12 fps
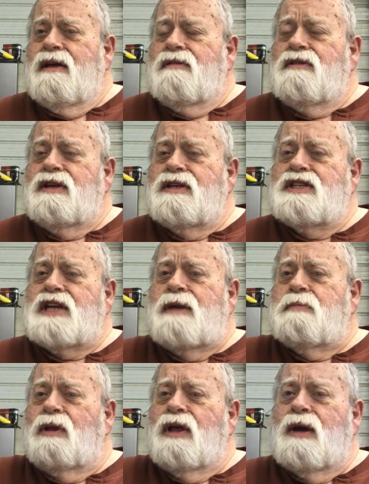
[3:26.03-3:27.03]
the
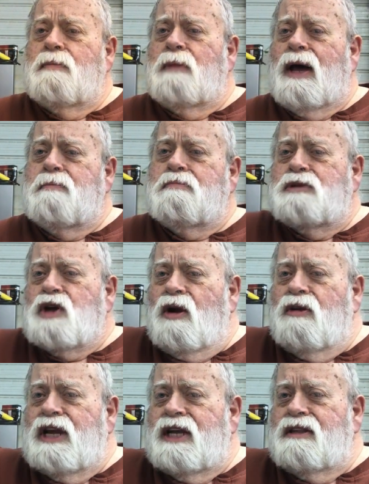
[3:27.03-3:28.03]
staple up by
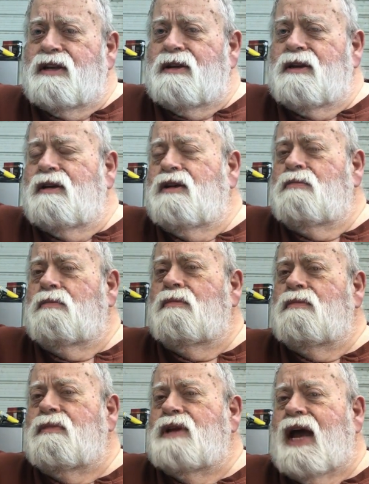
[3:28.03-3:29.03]
turning the
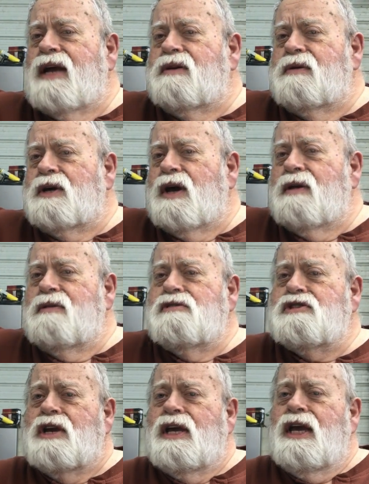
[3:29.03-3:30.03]
diagonal
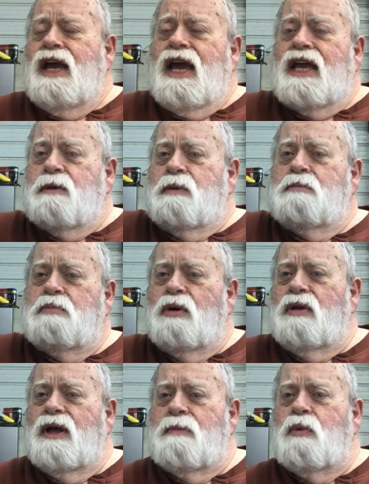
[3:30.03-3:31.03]
cutters, and it would
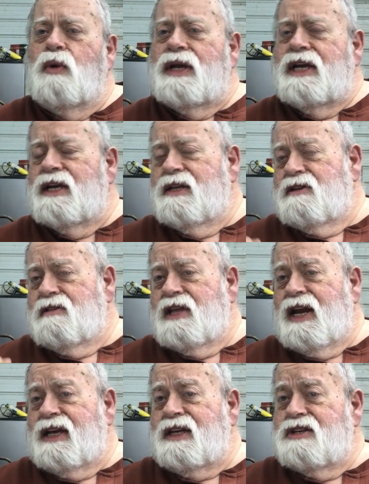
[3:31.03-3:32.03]
pull up one end, and
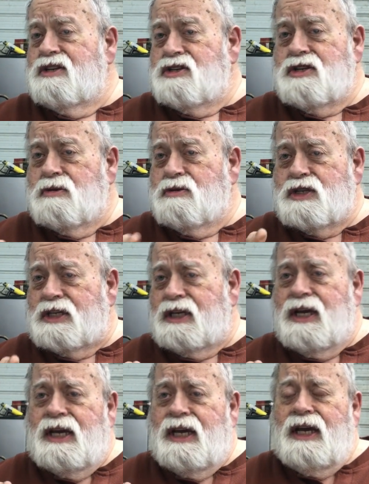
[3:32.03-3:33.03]
then I could just use the
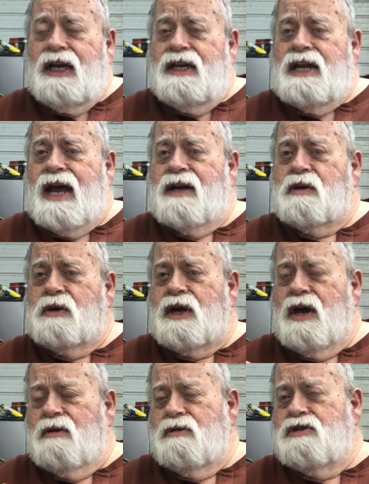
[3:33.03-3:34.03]
diagonal
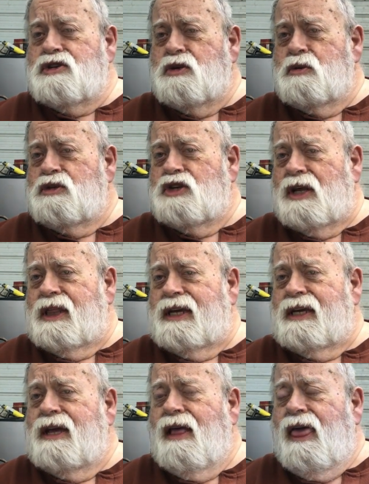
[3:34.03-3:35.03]
cutters to
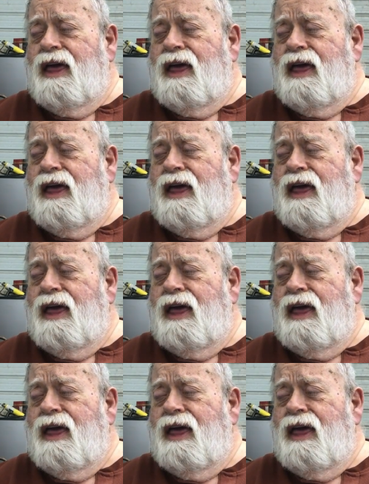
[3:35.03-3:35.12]
gently